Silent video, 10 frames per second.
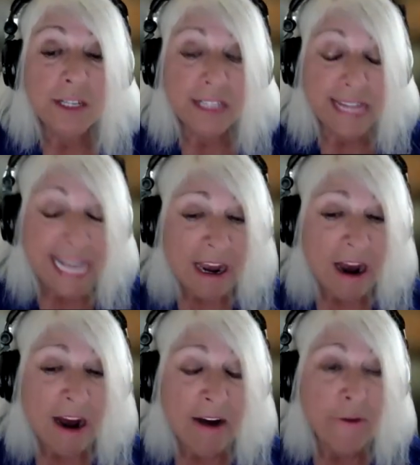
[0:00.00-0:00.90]
think
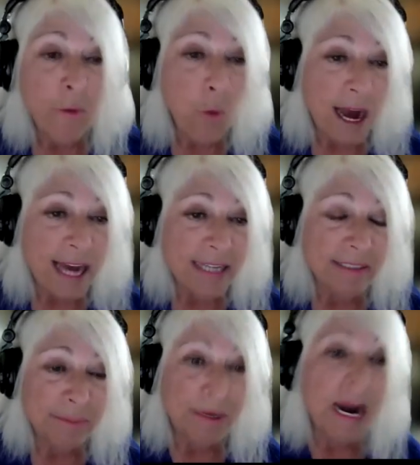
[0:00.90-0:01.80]
of what
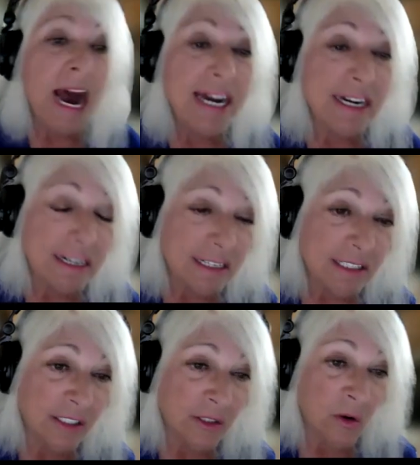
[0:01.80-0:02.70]

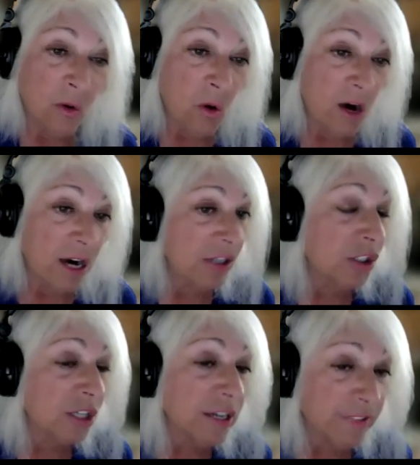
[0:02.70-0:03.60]
products or
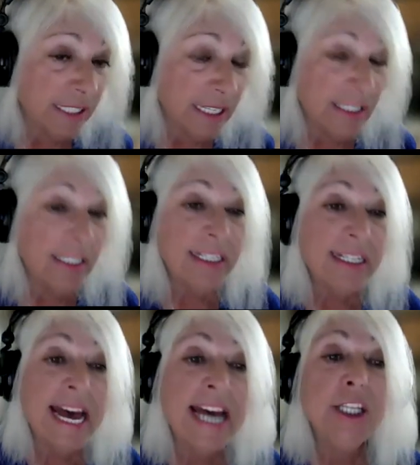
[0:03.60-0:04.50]
services
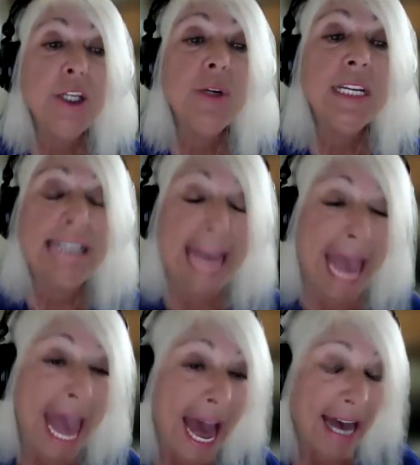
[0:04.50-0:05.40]
that you can
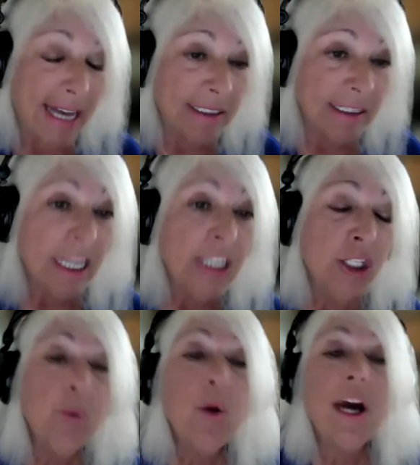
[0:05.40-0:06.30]
add
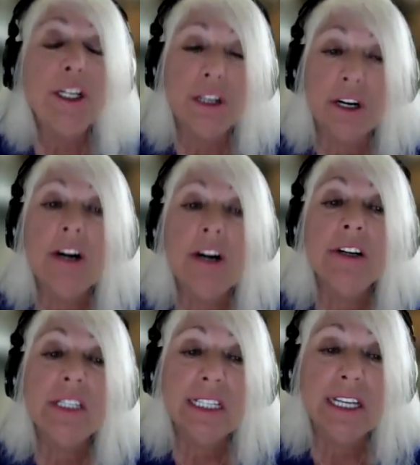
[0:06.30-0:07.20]
to what you're
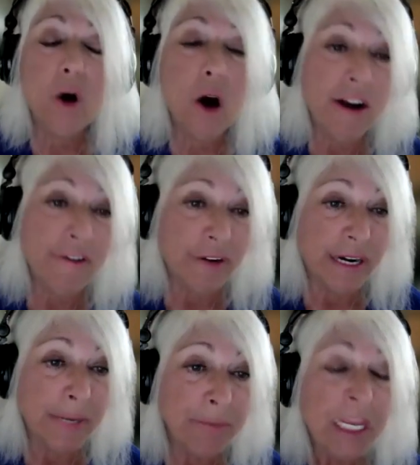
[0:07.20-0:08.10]
currently
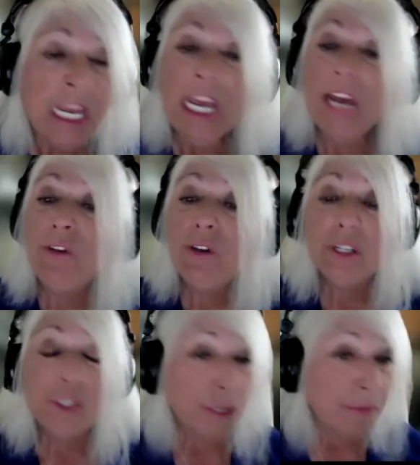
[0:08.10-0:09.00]
offering. If you're a
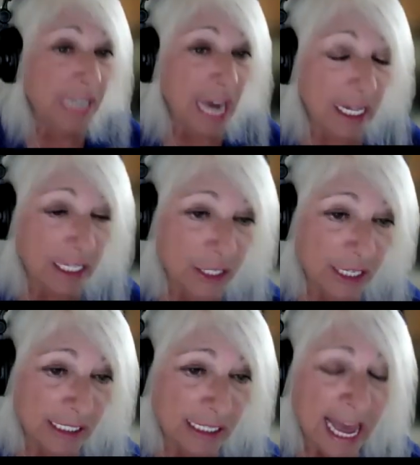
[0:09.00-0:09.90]

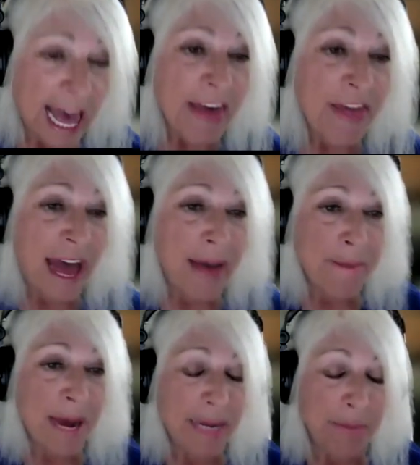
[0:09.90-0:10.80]
dermatologist, that
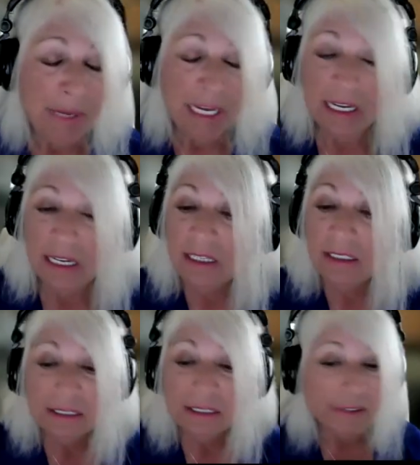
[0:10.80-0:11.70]
might be
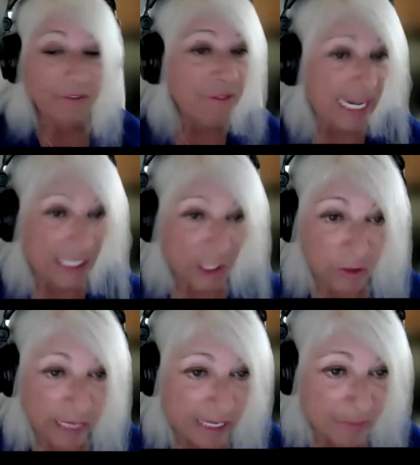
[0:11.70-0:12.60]
face
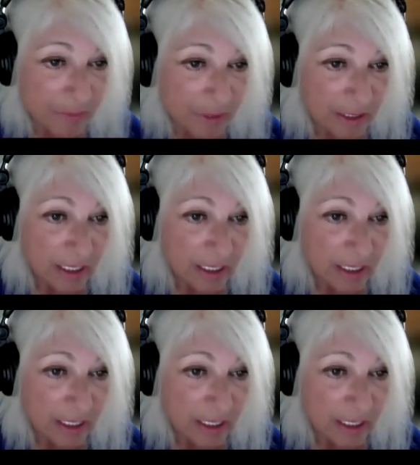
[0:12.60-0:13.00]
creams.